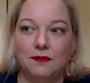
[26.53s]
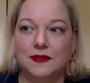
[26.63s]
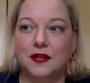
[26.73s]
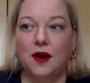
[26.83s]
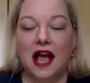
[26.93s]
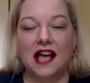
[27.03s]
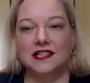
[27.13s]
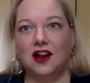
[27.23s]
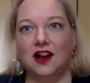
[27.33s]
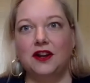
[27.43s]
So at
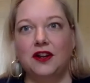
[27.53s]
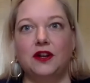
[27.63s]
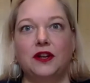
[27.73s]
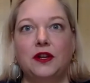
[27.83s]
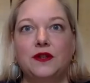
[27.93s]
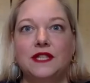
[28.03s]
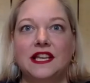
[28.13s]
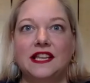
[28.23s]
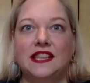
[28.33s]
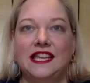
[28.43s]
its heart, you're
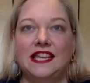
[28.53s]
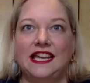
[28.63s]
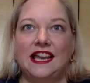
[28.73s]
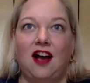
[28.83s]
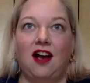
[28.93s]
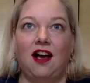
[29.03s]
using the